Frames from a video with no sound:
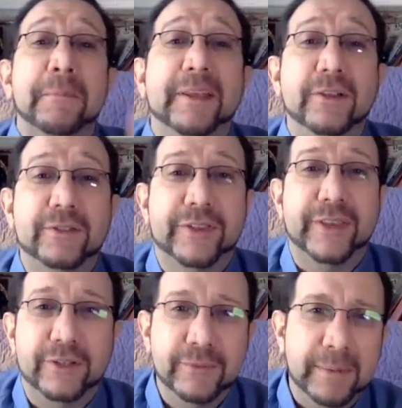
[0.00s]
here's the
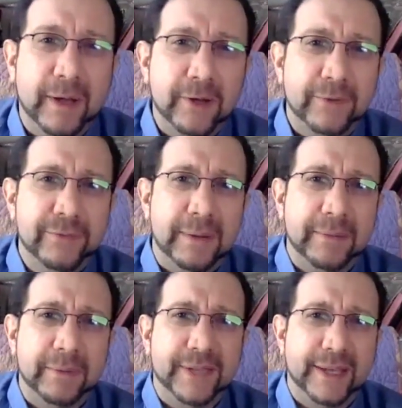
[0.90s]
thing. Do you remember? I don't know if you
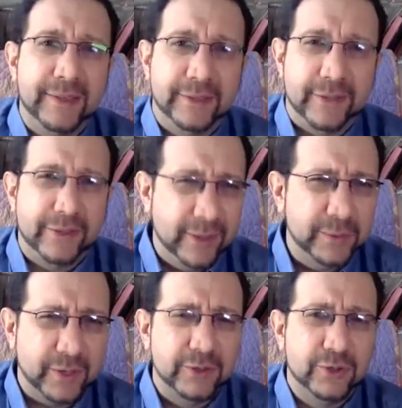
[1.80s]
remember him saying this. I think it
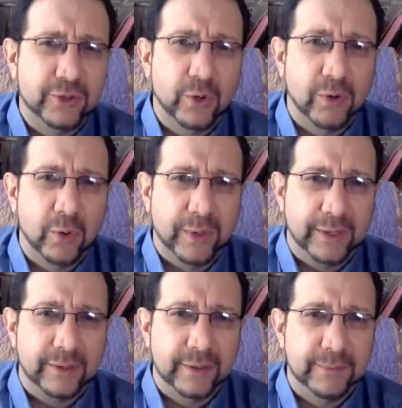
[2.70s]
was on Joe Rogan.